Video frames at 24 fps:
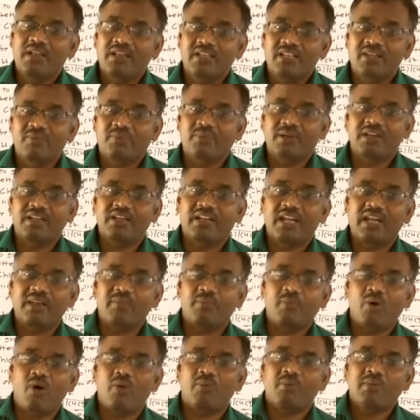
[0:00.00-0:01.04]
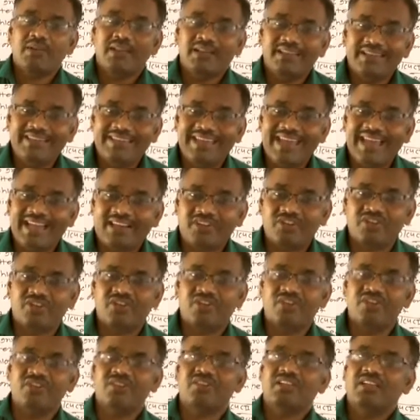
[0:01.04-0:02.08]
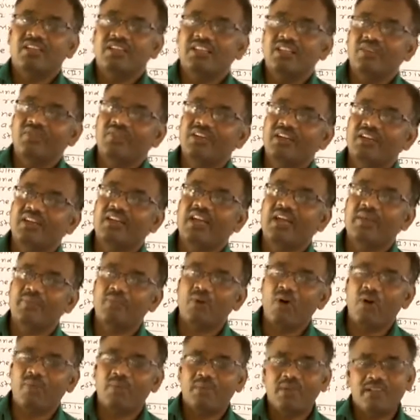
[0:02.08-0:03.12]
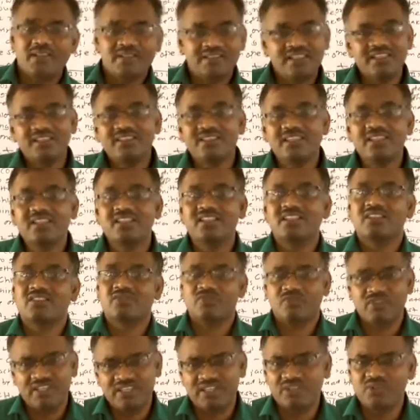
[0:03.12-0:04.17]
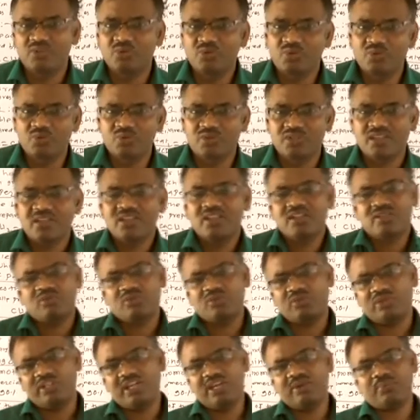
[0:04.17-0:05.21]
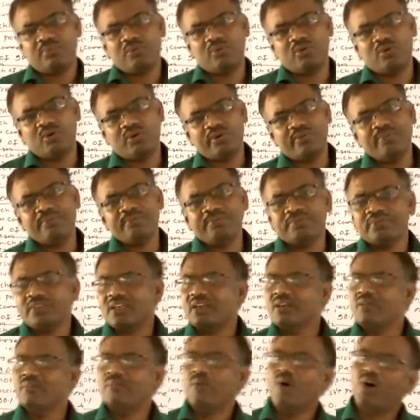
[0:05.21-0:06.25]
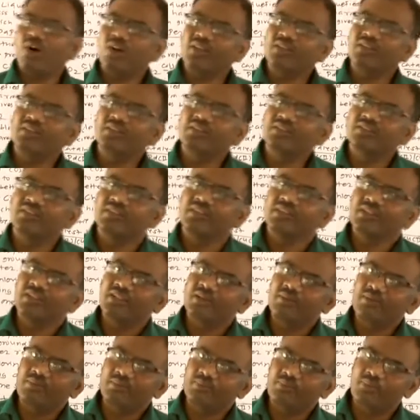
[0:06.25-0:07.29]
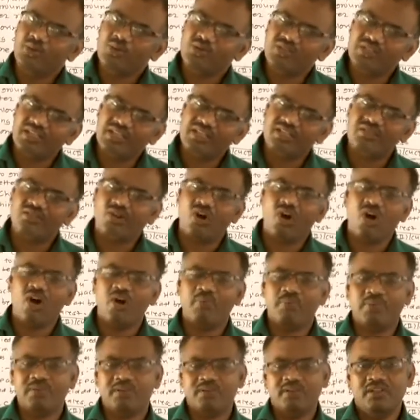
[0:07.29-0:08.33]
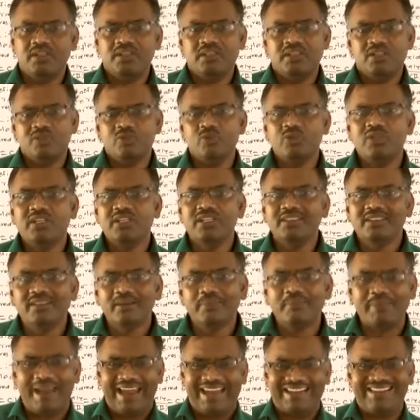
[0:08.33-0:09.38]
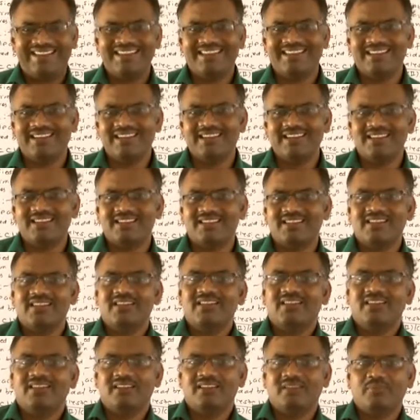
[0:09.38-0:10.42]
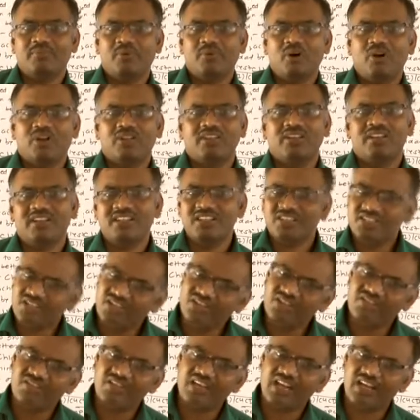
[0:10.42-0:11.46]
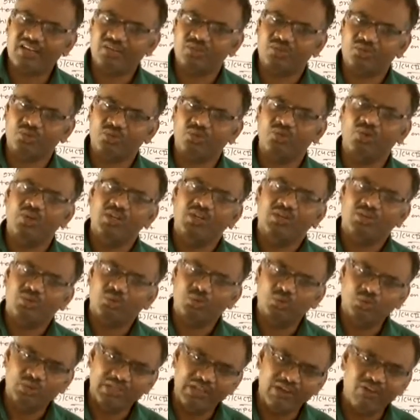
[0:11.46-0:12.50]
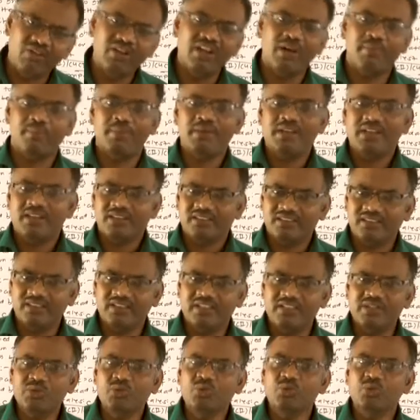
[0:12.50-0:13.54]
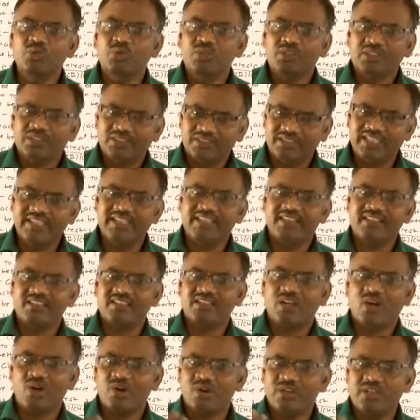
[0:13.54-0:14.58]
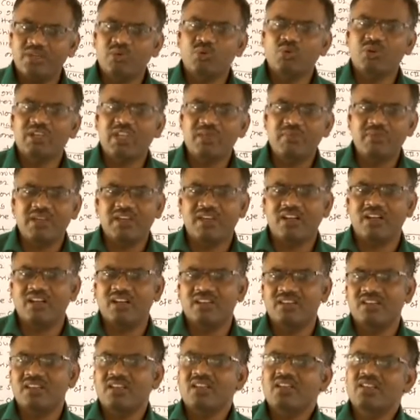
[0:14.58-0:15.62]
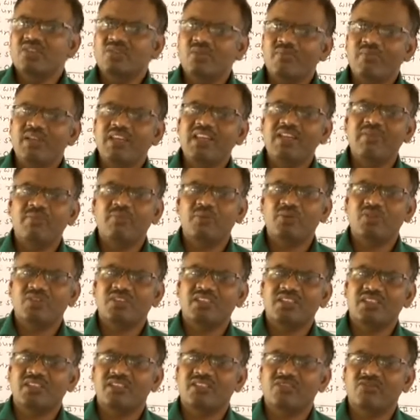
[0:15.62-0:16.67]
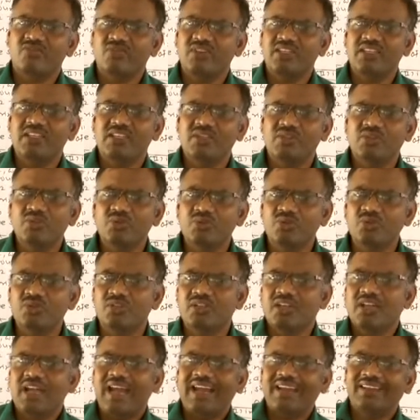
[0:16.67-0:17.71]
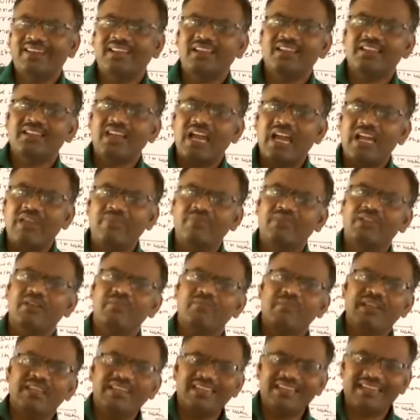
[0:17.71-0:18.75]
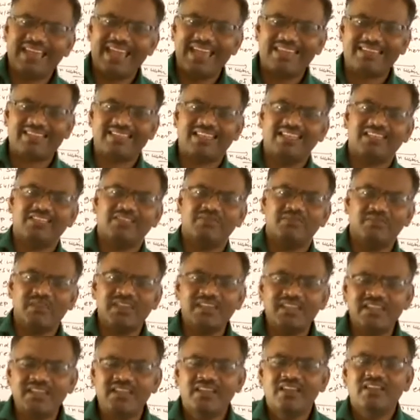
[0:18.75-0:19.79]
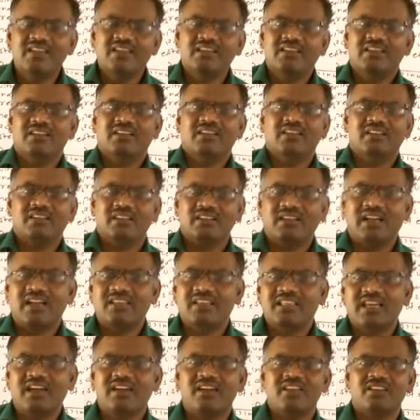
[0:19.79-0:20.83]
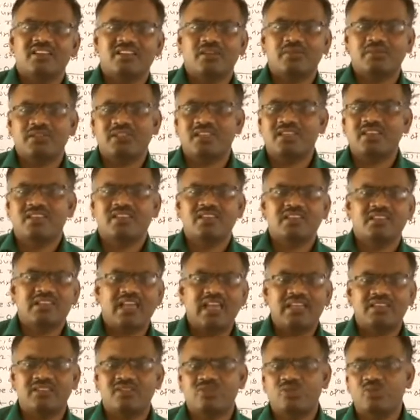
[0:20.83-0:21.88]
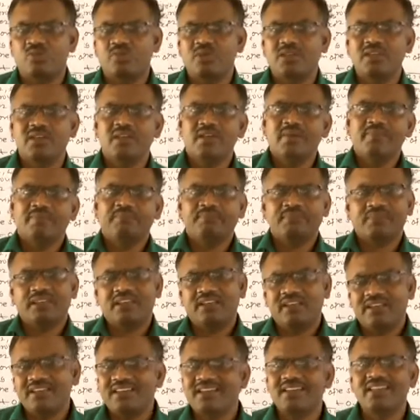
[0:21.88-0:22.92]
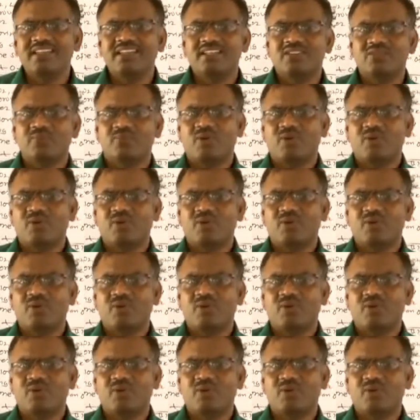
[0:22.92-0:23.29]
different type of reactions, different type of synthetics we use. So, therefore, for the process of doing the practicals, for the research also to develop the new things or new chemicals. So, many processes we use at that time, the many gases, many hazardous substances has to be released